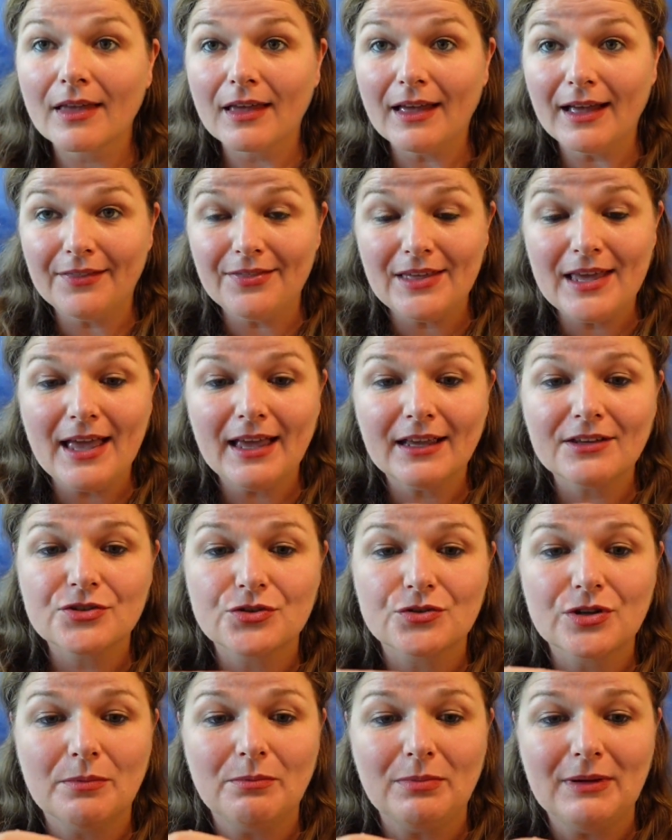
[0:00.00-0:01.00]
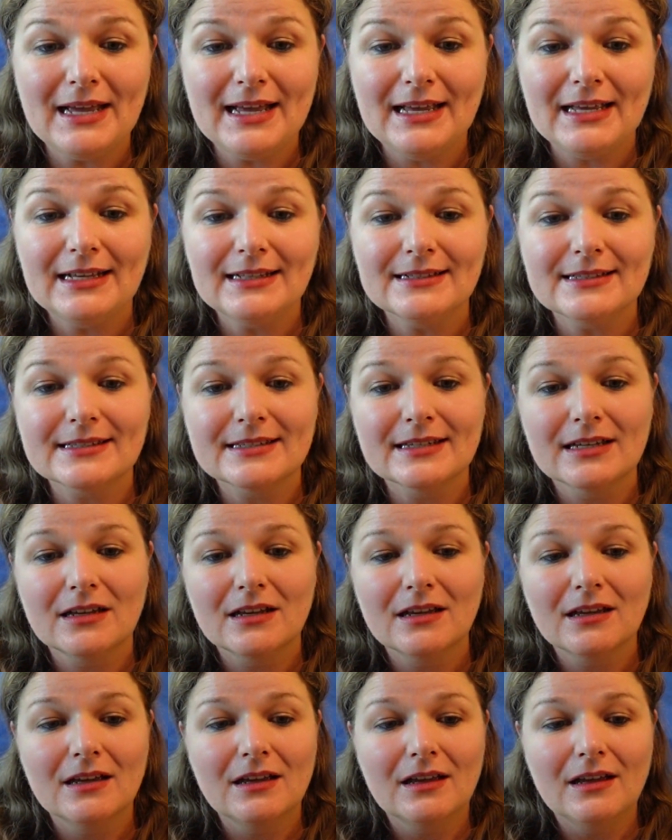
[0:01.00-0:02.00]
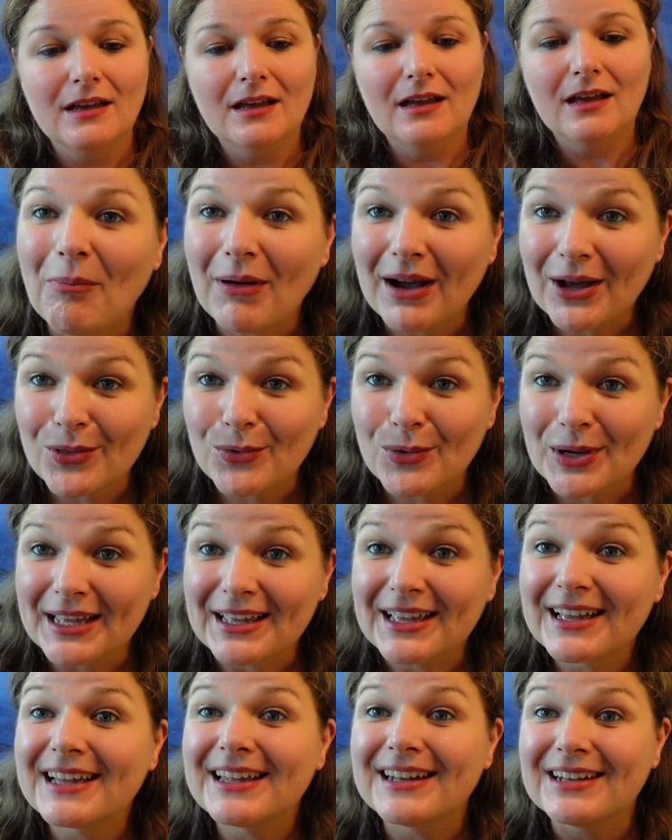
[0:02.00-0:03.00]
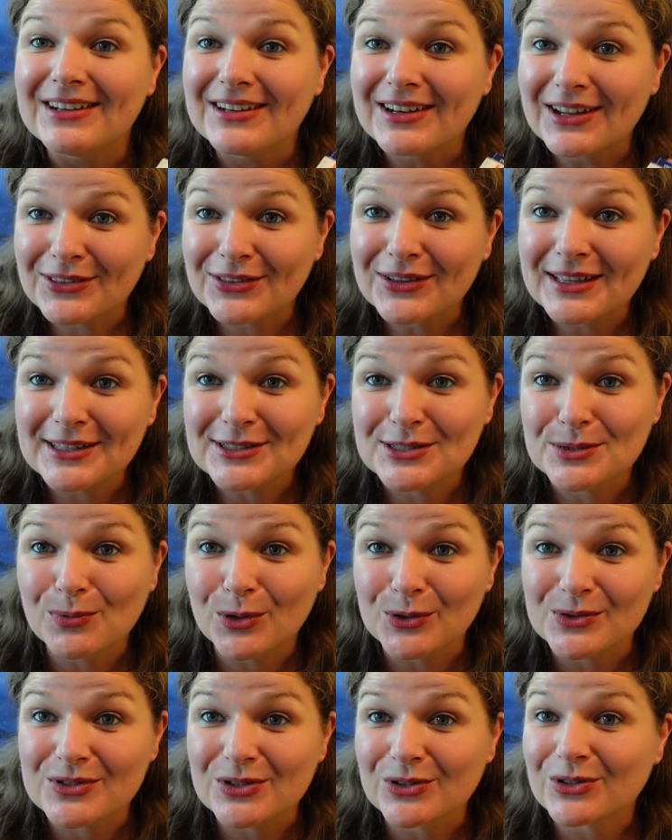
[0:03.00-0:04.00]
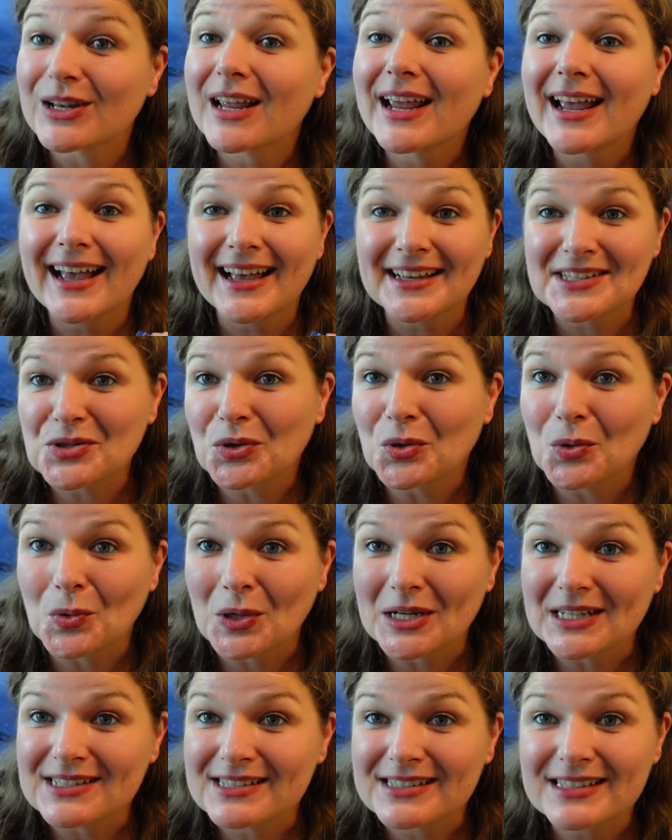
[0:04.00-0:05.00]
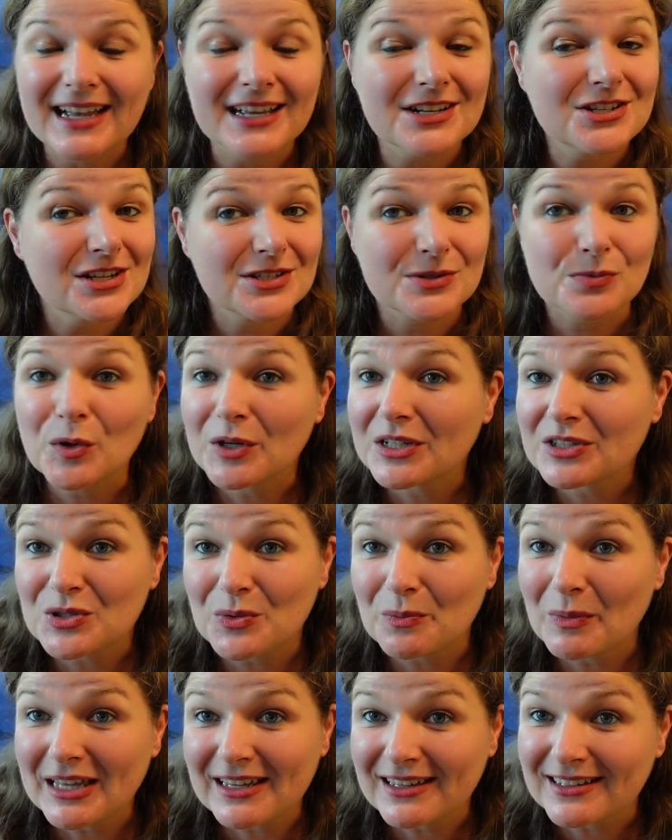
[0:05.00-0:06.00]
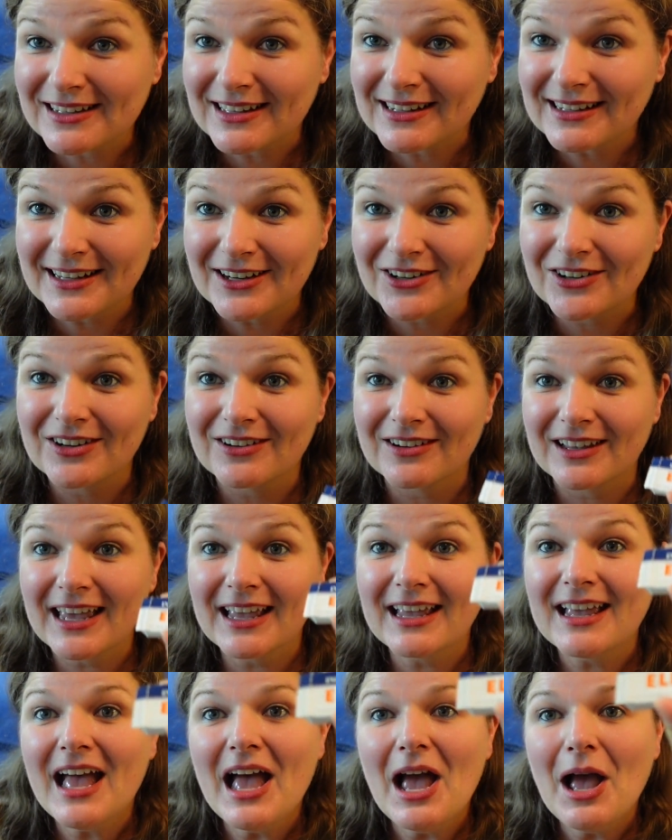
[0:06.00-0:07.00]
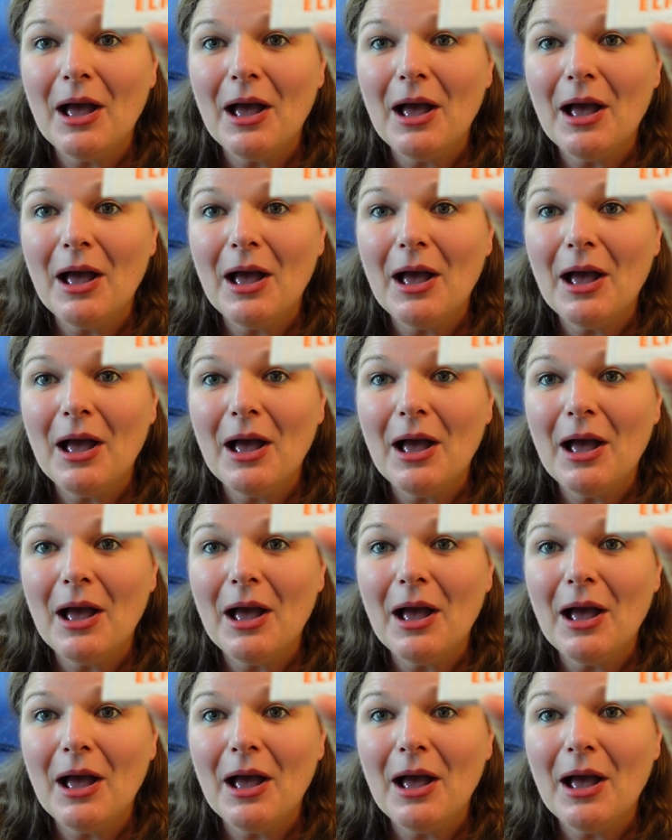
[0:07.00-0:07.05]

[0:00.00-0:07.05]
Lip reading: And the extra blades, by the way, nothing is sponsored, as always. I just wanted to make it clear, okay?